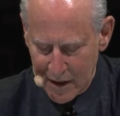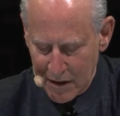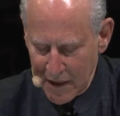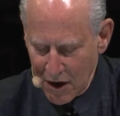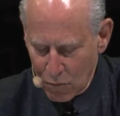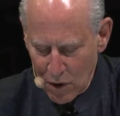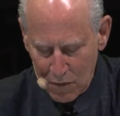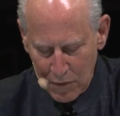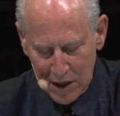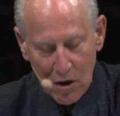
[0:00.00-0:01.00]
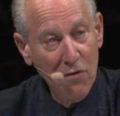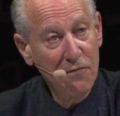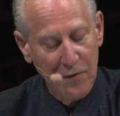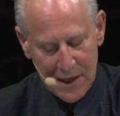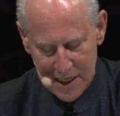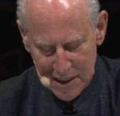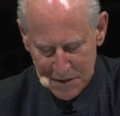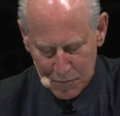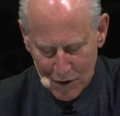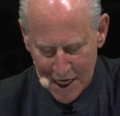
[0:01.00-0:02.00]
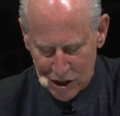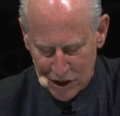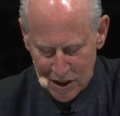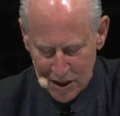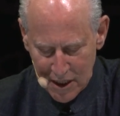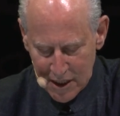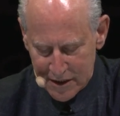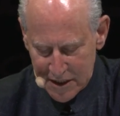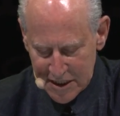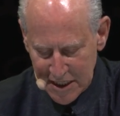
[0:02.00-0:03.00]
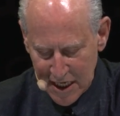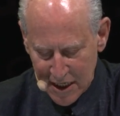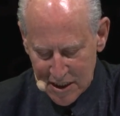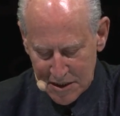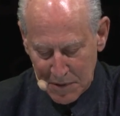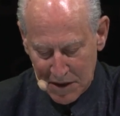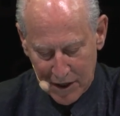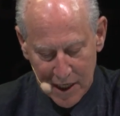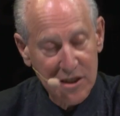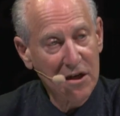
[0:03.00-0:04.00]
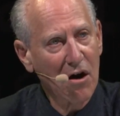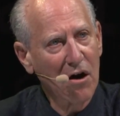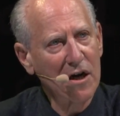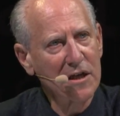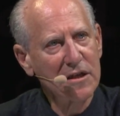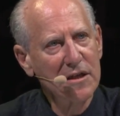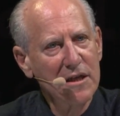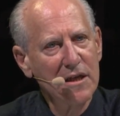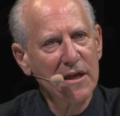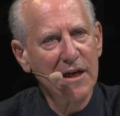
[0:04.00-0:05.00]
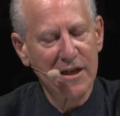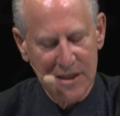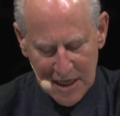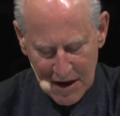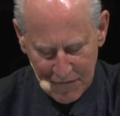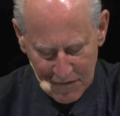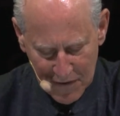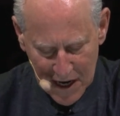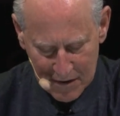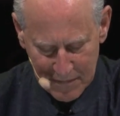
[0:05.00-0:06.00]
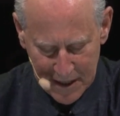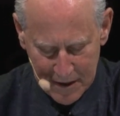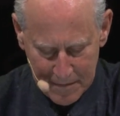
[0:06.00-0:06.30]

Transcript: They are where we go for inspiration to see and experience art in a safe environment.